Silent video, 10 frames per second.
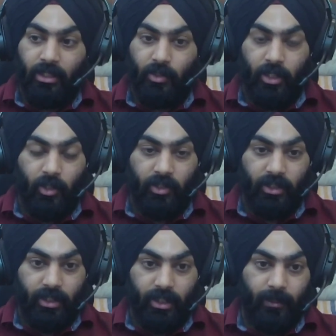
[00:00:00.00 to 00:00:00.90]
going on
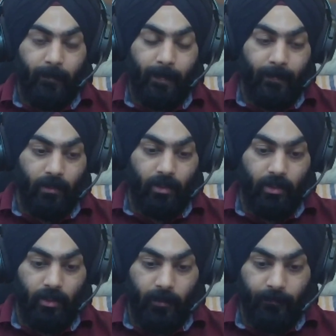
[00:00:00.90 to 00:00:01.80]
in there.
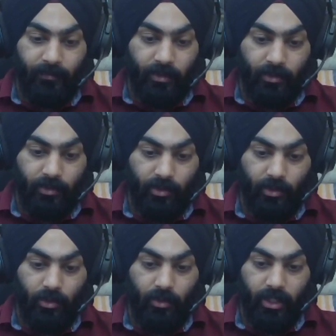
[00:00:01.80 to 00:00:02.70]

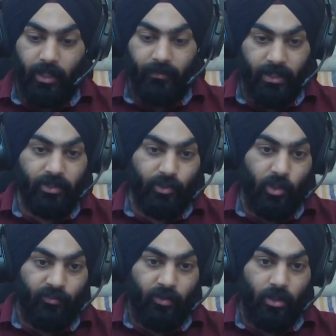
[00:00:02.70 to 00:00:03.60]
So yeah, there is
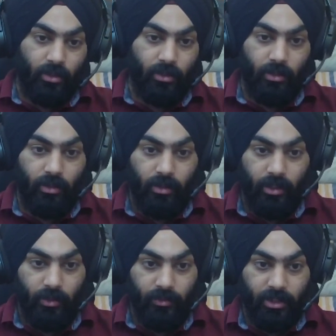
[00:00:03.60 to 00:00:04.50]
scope for
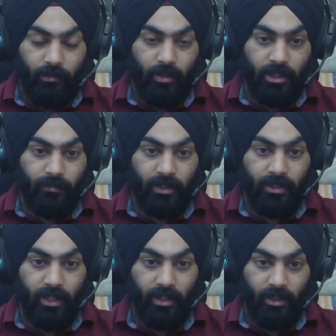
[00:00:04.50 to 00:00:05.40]
C++
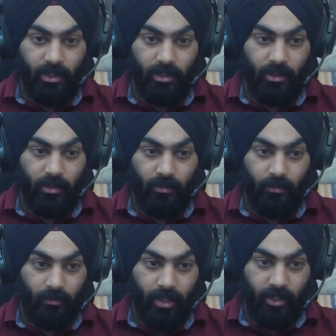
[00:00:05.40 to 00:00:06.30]
and
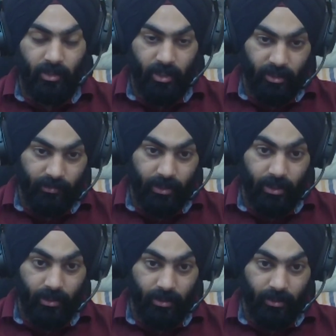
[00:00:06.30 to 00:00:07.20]
Android as
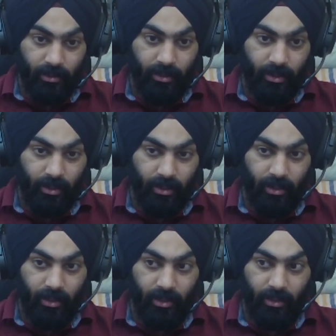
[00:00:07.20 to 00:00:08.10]
well
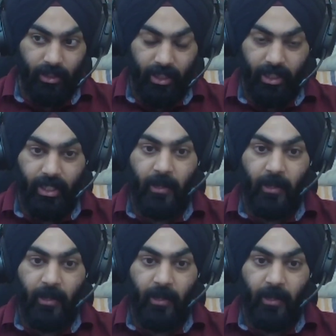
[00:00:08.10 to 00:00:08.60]
in AI.